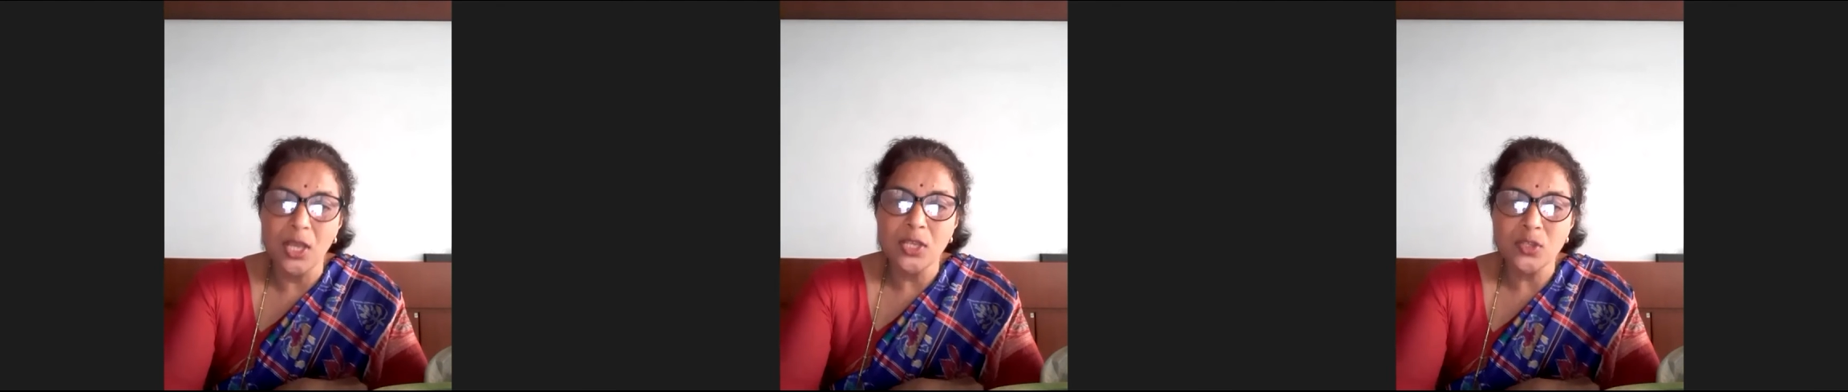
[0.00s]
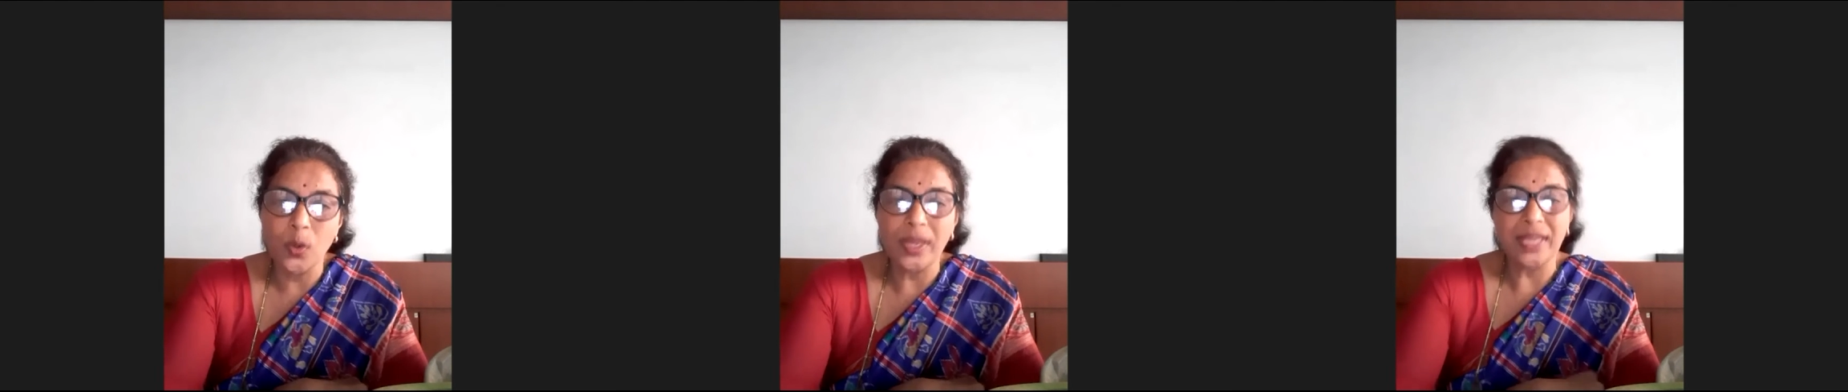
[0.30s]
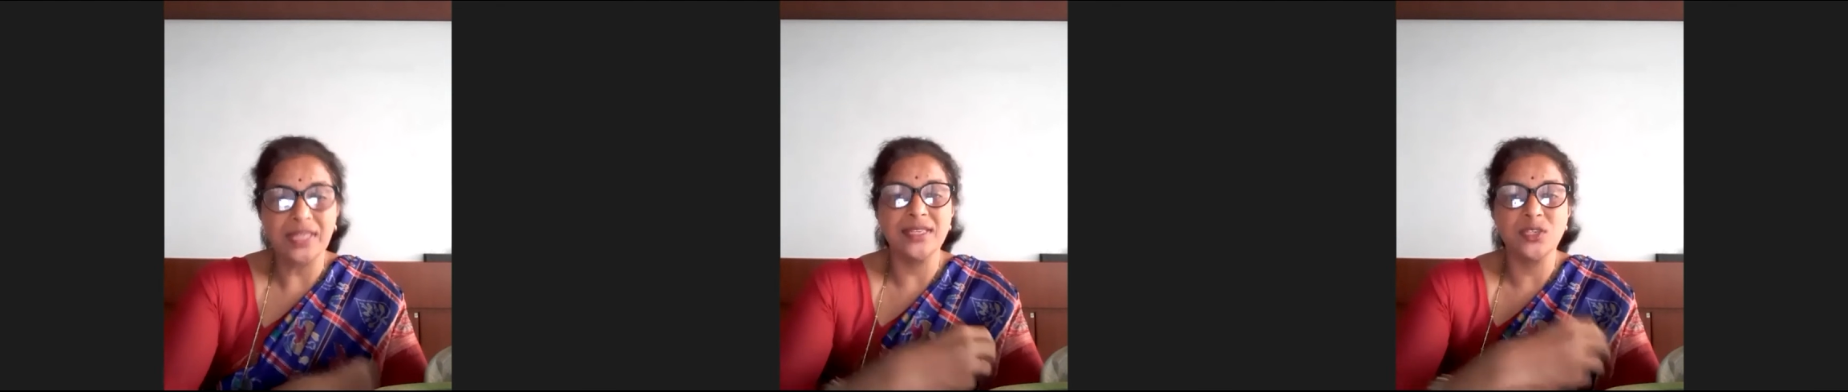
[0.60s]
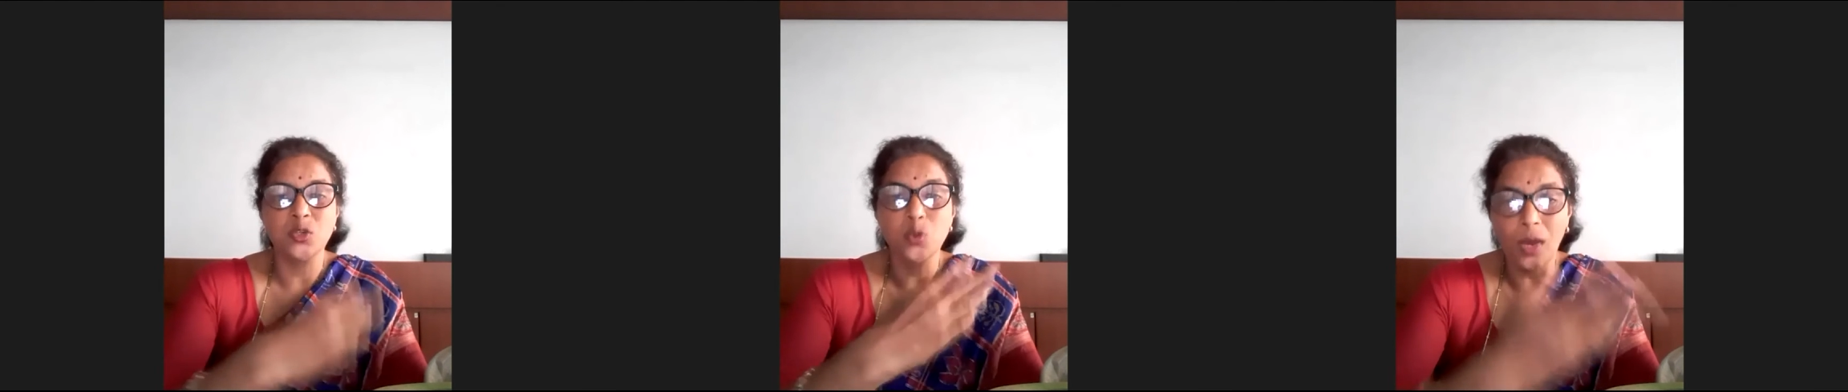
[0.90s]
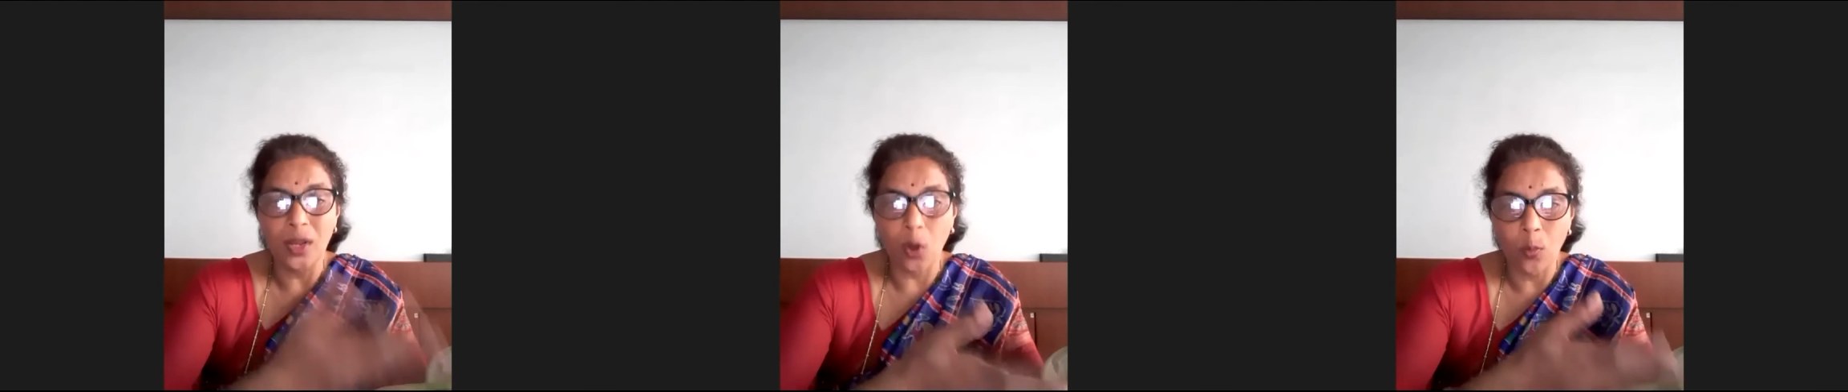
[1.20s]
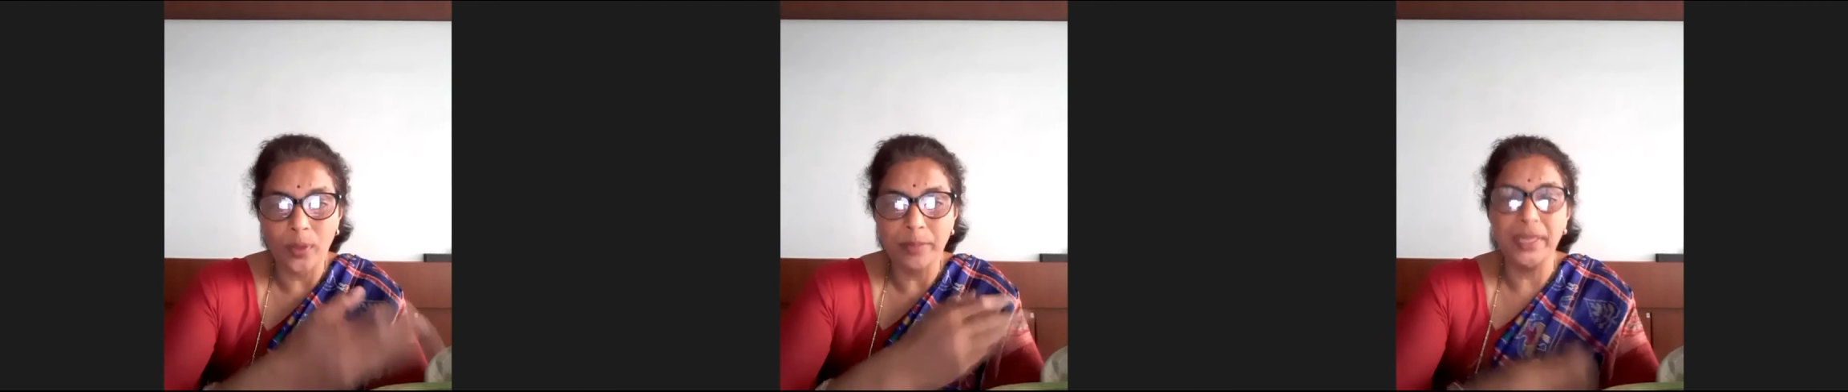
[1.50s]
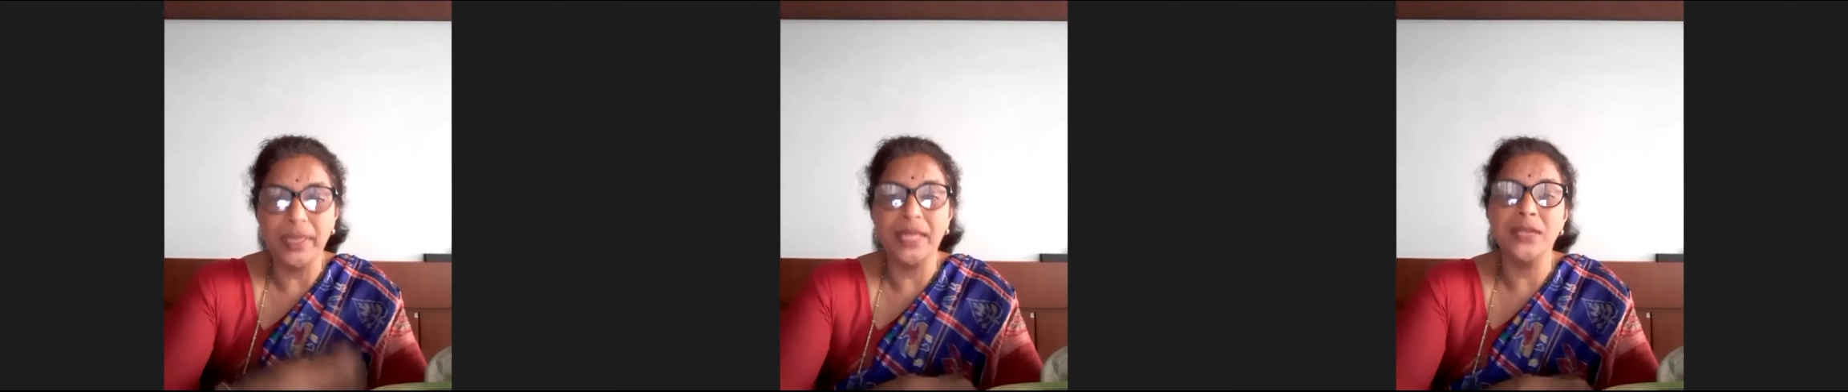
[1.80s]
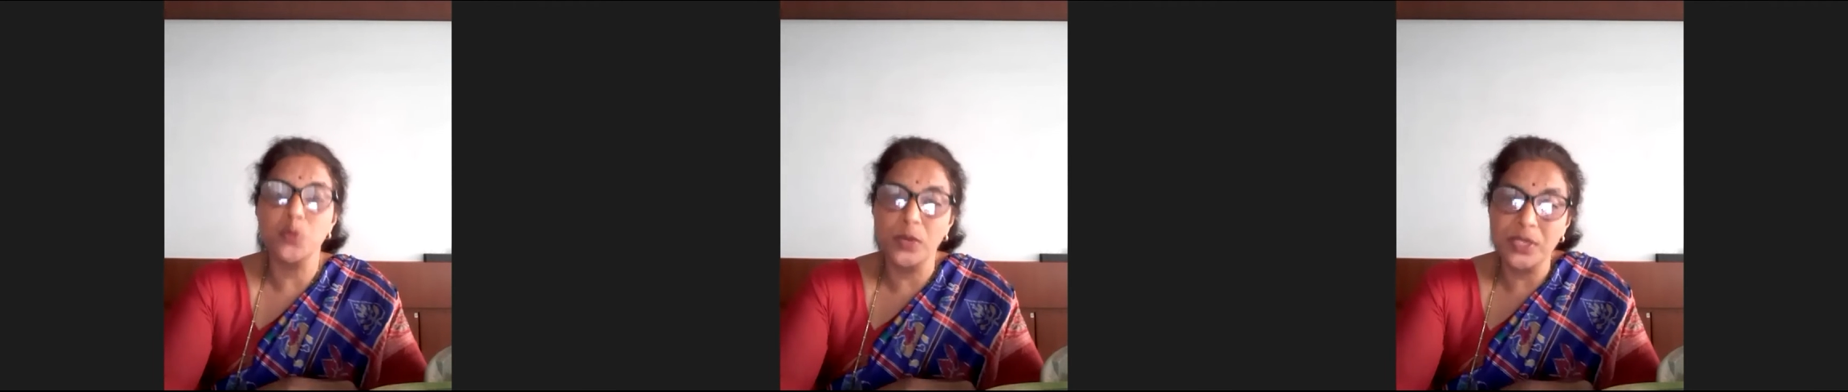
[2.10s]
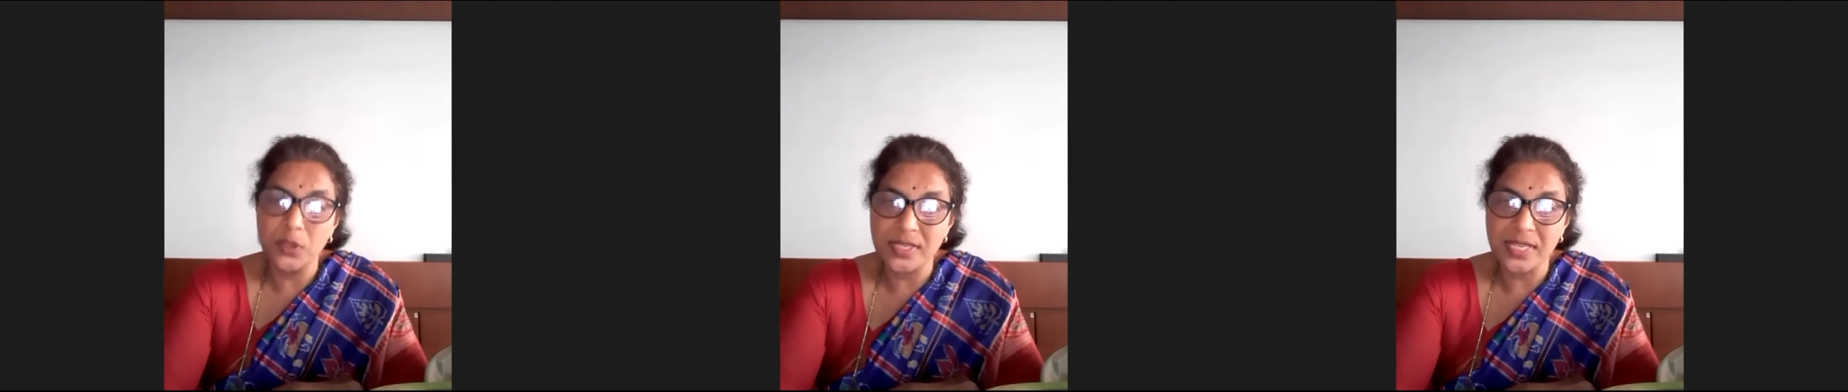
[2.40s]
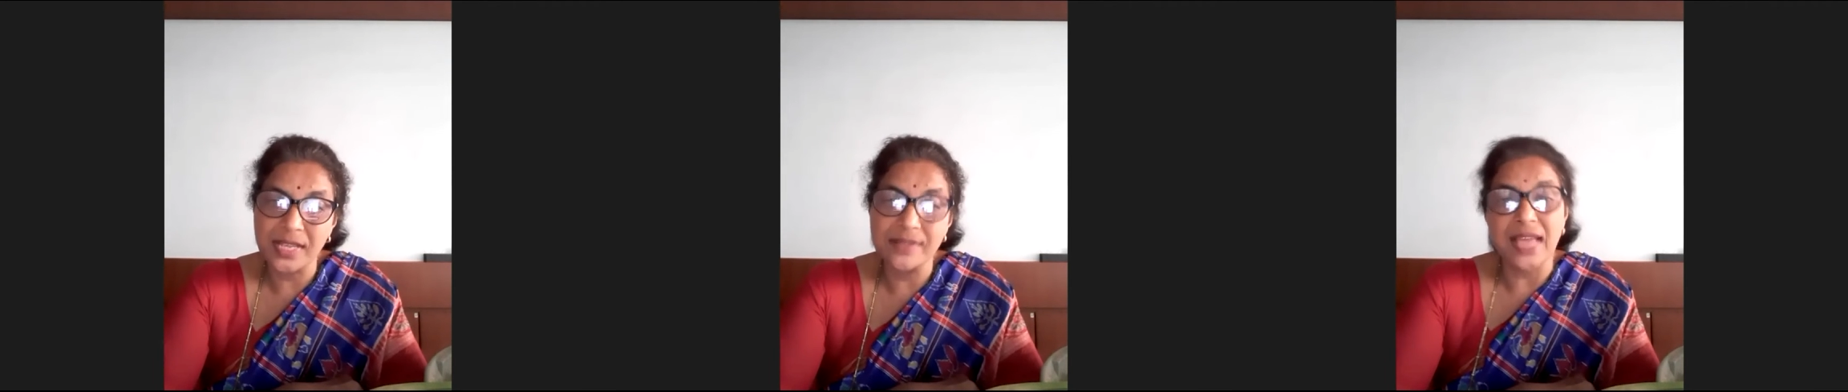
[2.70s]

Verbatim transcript: So it is do along with me, do it yourselves,